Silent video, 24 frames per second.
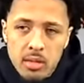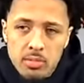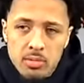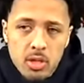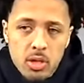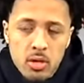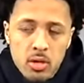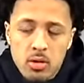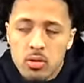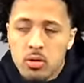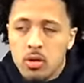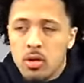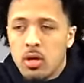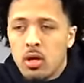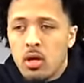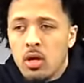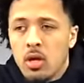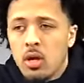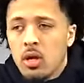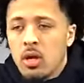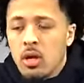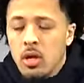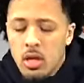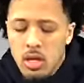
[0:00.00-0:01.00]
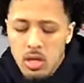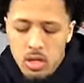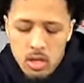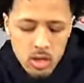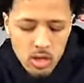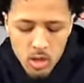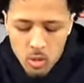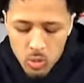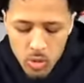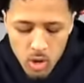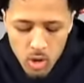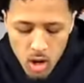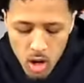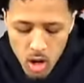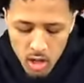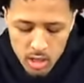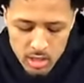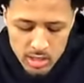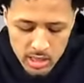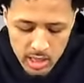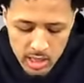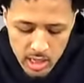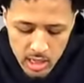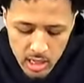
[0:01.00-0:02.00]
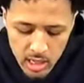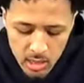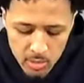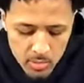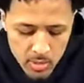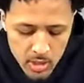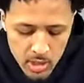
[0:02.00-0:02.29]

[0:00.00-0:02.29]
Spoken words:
So, you know, we're all a team.